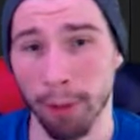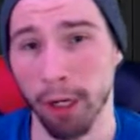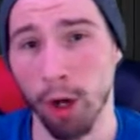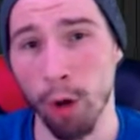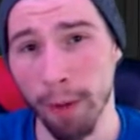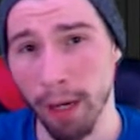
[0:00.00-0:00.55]
going
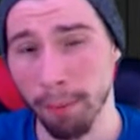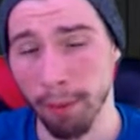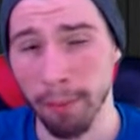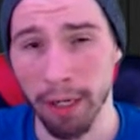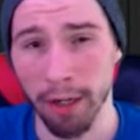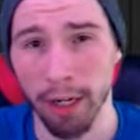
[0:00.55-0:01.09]
to open up
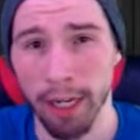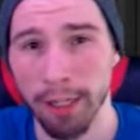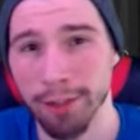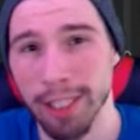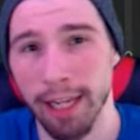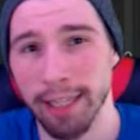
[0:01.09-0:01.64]
Premiere and
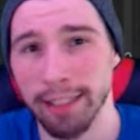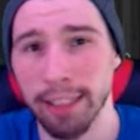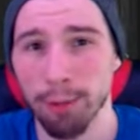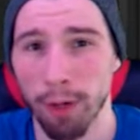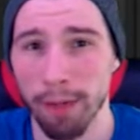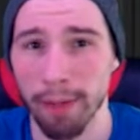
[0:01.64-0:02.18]
use a
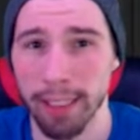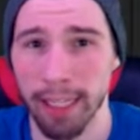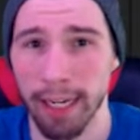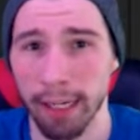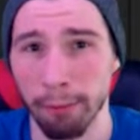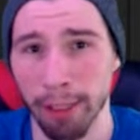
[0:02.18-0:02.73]
1920 by
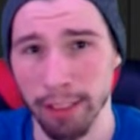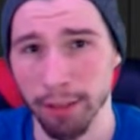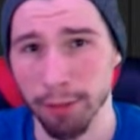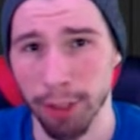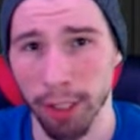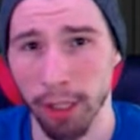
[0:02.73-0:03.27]
1080
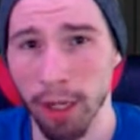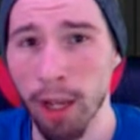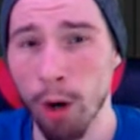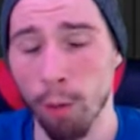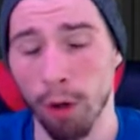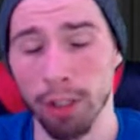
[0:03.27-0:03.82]
resolution.
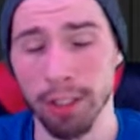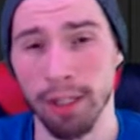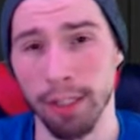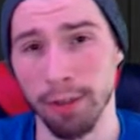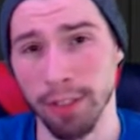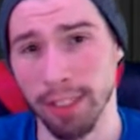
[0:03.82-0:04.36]
We're also going to
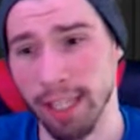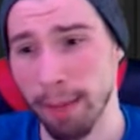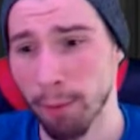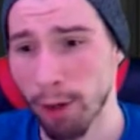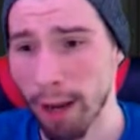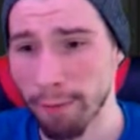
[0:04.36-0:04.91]
use the same
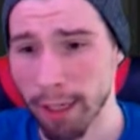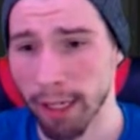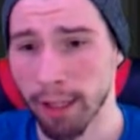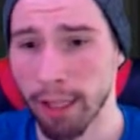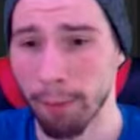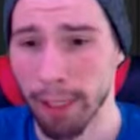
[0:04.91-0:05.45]
graphic
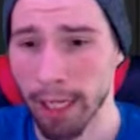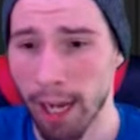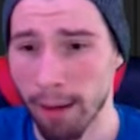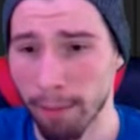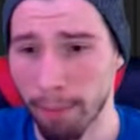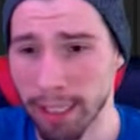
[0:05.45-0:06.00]
that we
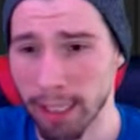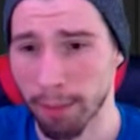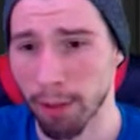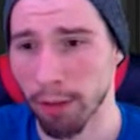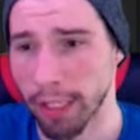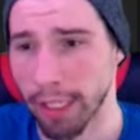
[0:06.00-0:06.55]
got by
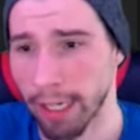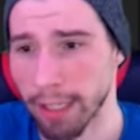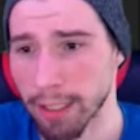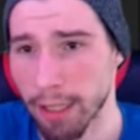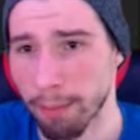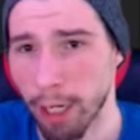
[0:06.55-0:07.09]
double-clicking into
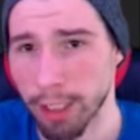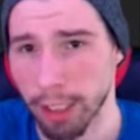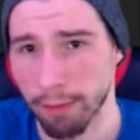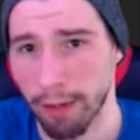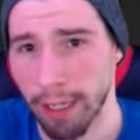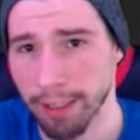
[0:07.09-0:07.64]
the project
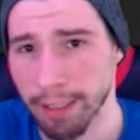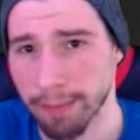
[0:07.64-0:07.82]
files.